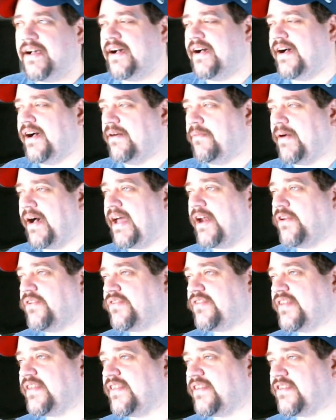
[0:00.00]
Um, I don't
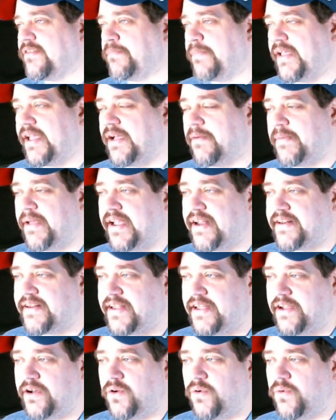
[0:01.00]
see this as being a big
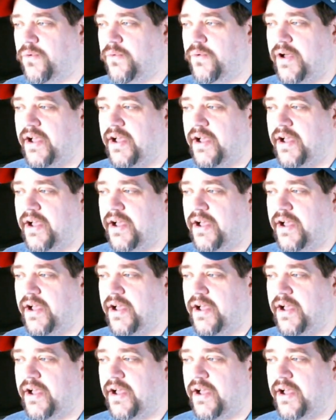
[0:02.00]
deal.